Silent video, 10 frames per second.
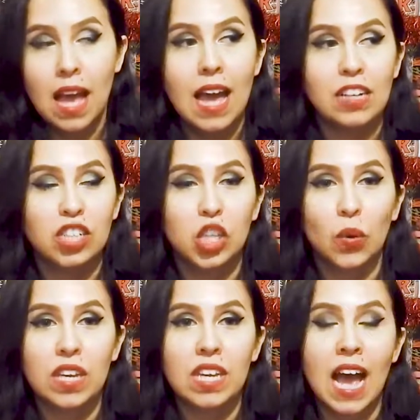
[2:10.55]
And so
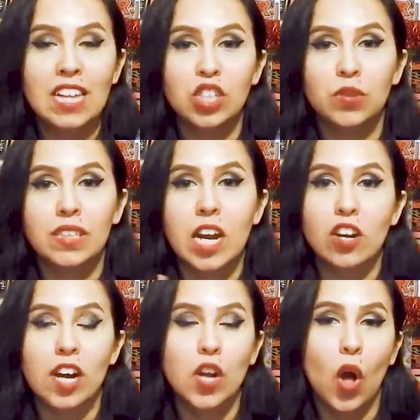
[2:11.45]
he has to
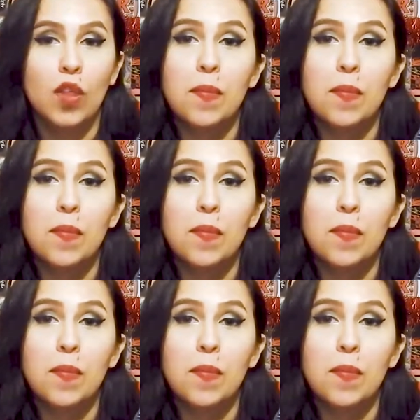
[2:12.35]
interrogate all the